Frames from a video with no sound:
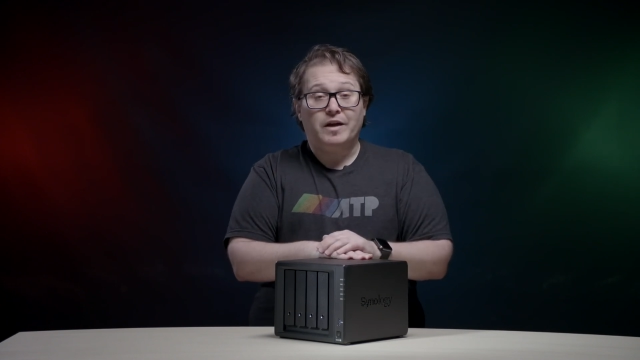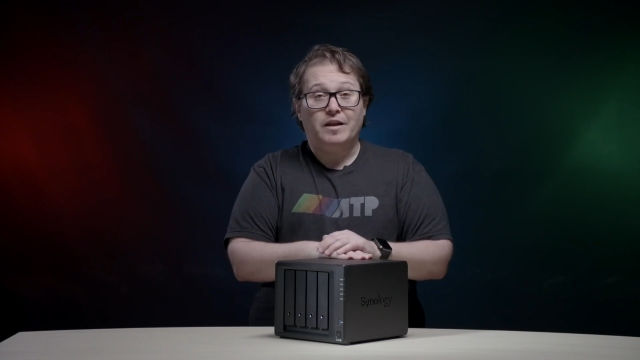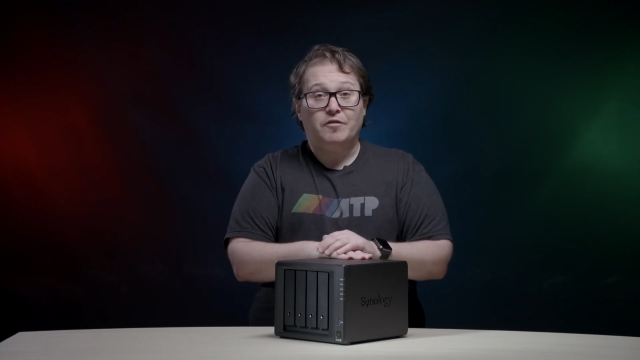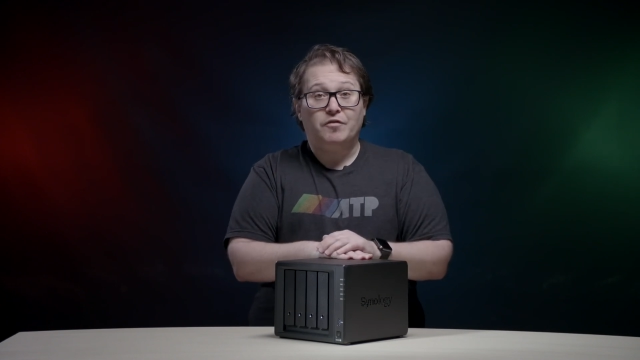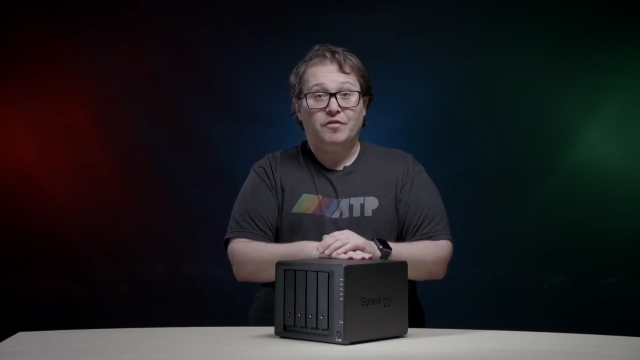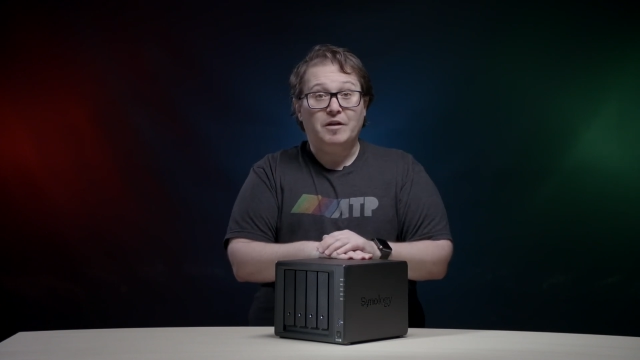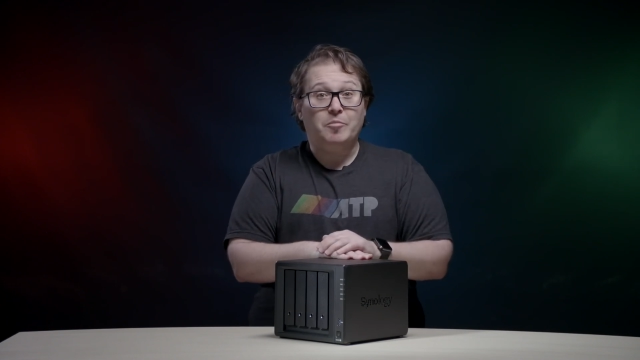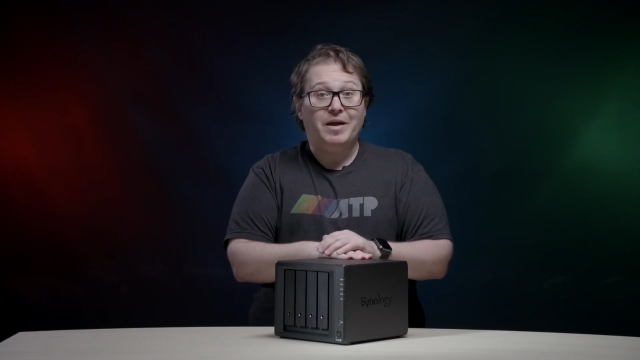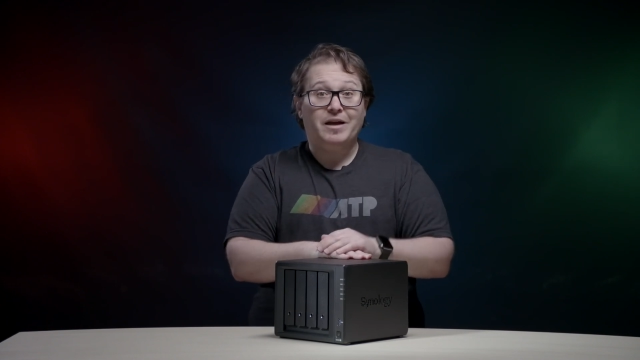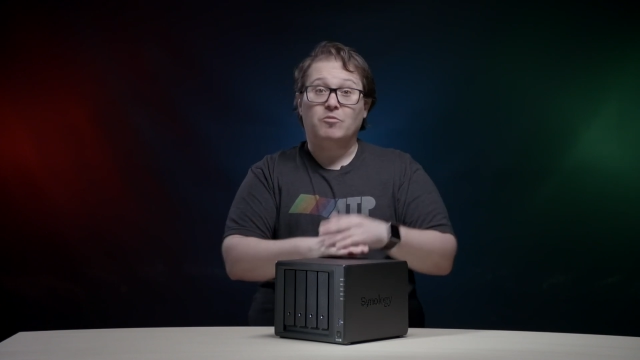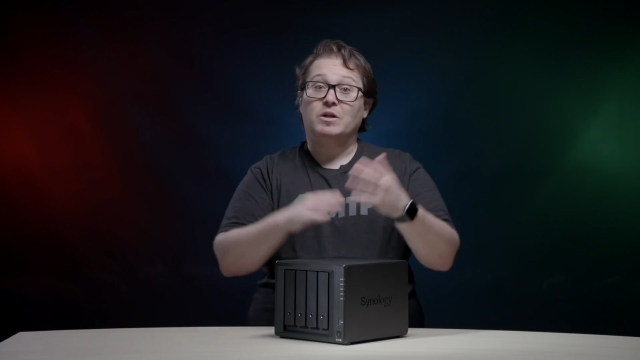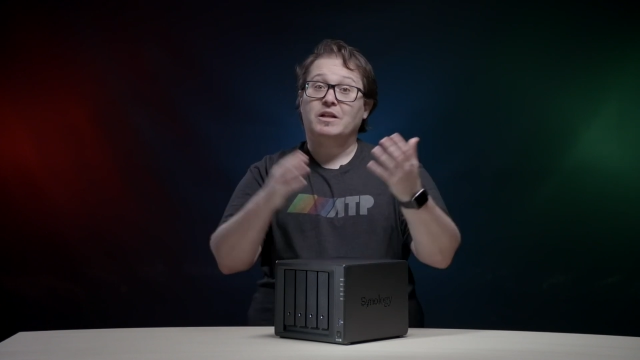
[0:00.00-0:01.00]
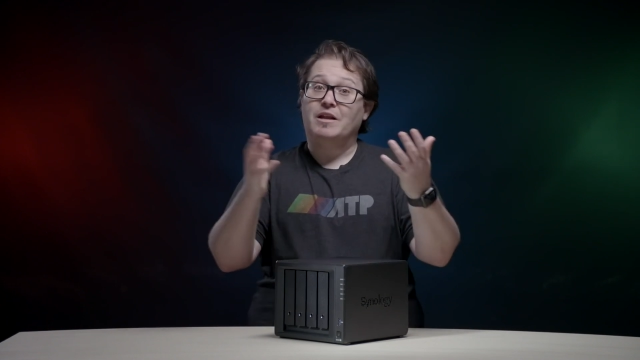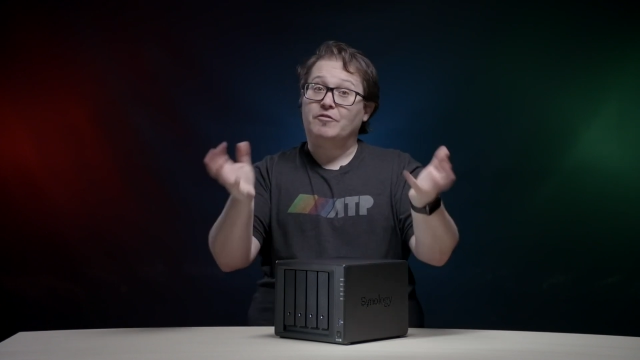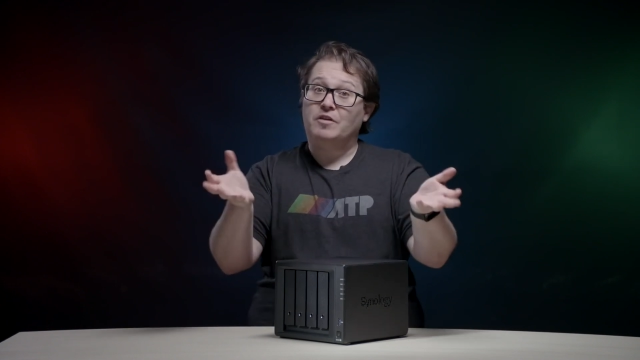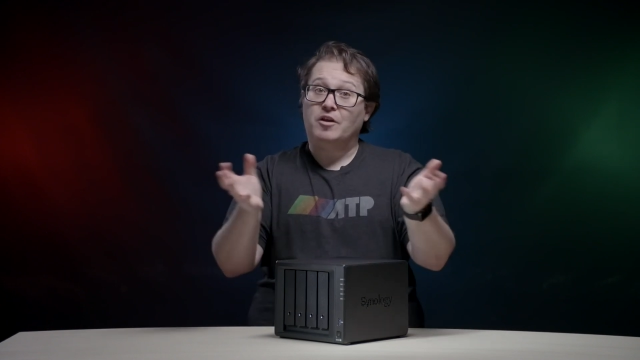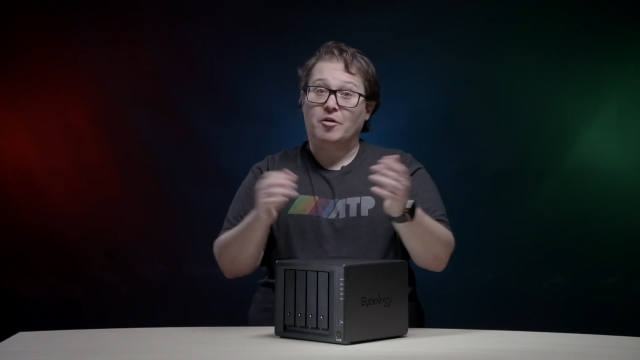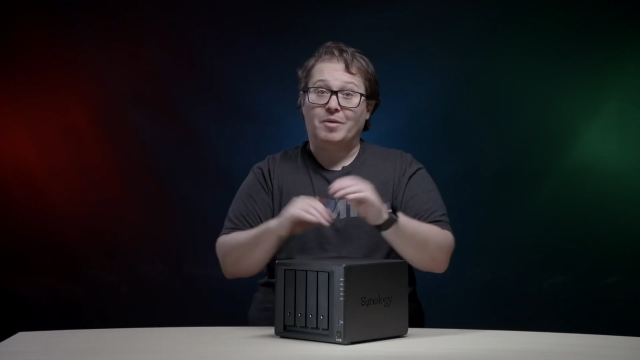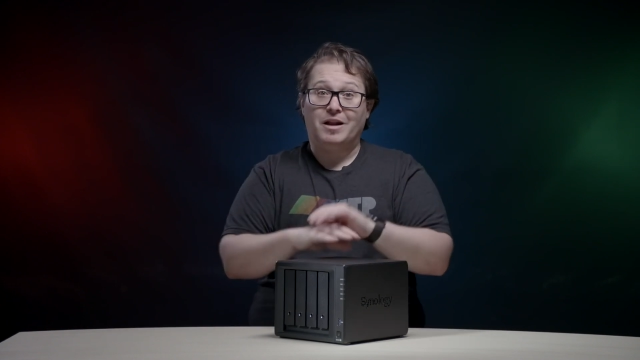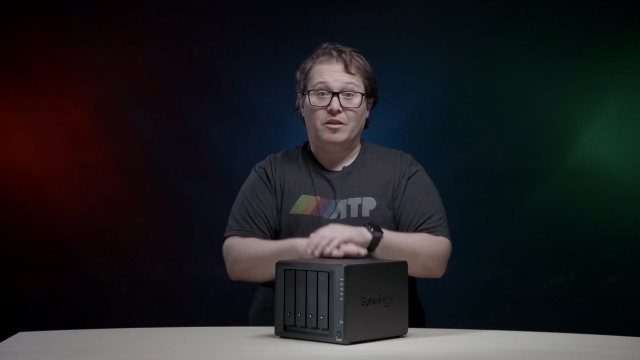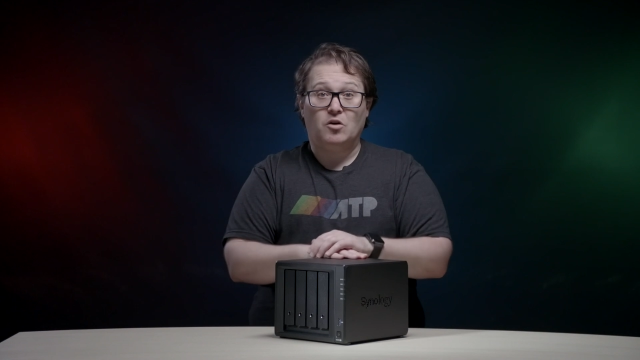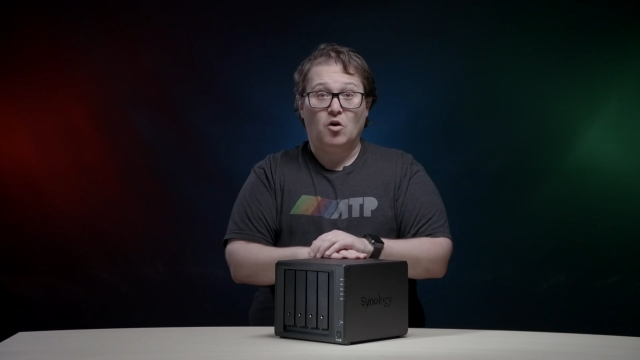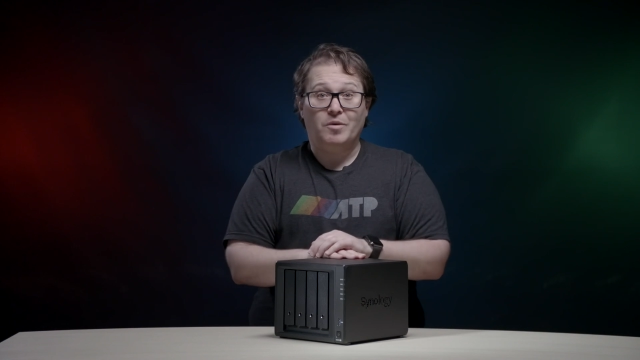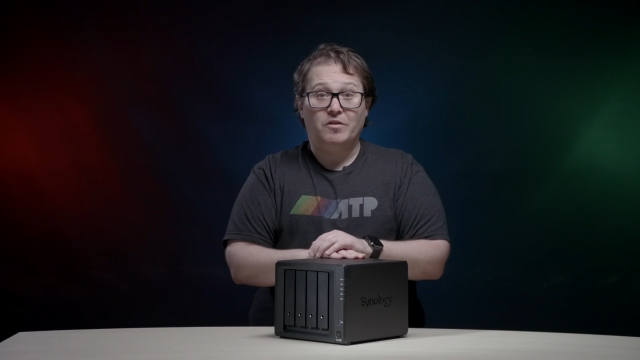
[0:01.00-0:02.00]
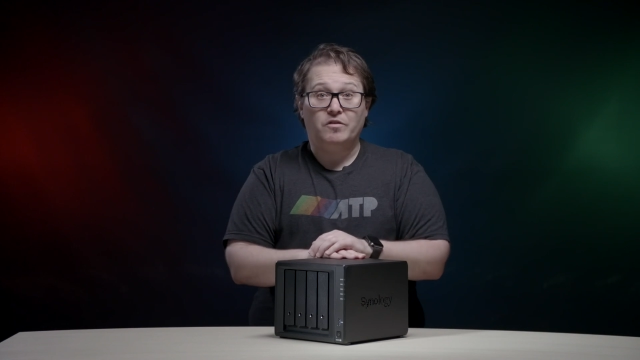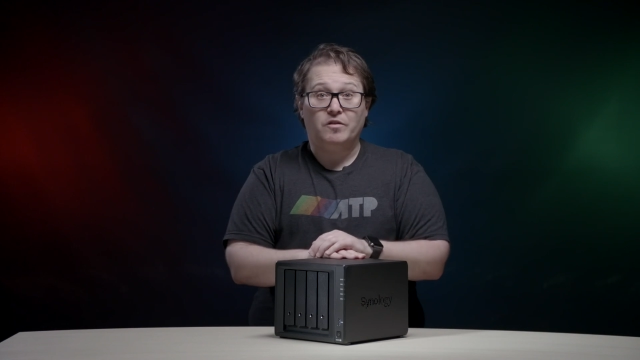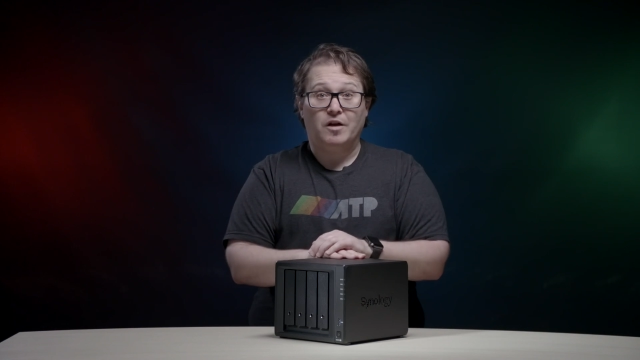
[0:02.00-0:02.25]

any feedback, would love to hear about it in the comments.